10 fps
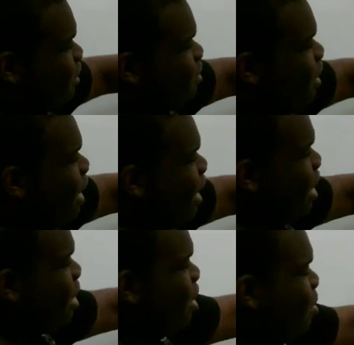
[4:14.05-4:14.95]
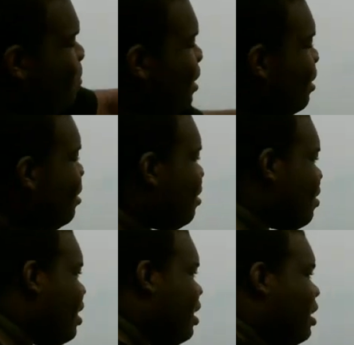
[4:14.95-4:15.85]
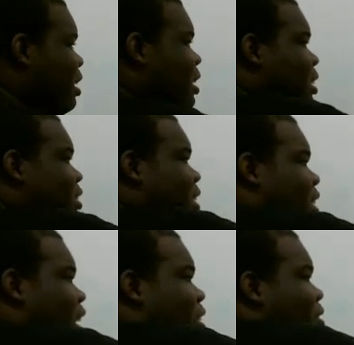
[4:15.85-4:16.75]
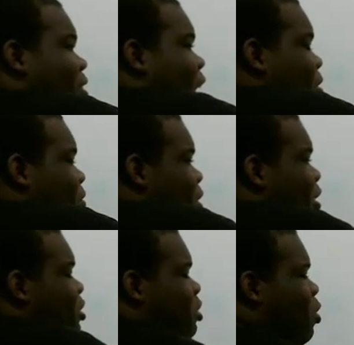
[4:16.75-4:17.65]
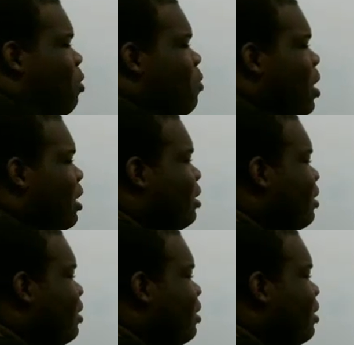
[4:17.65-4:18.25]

Start at A, go to B. Okay, so here we'll store 1.